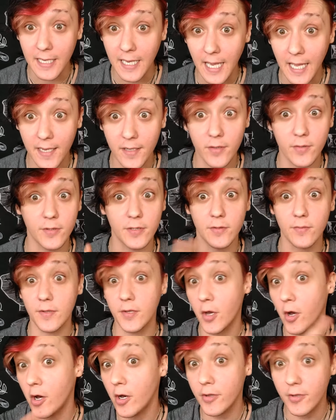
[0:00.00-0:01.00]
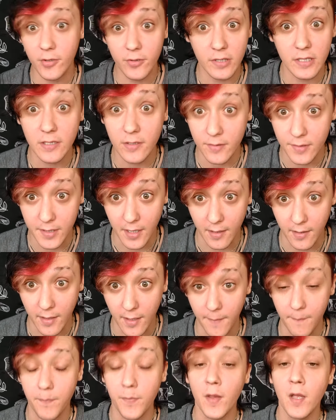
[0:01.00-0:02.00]
candles with all the crystals on
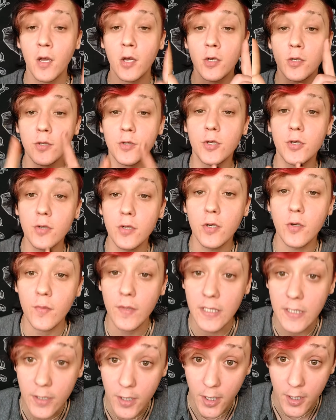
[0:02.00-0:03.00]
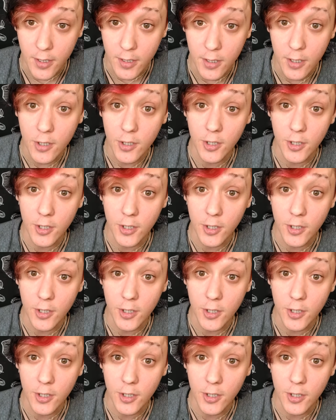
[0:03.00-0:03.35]
them, do your research.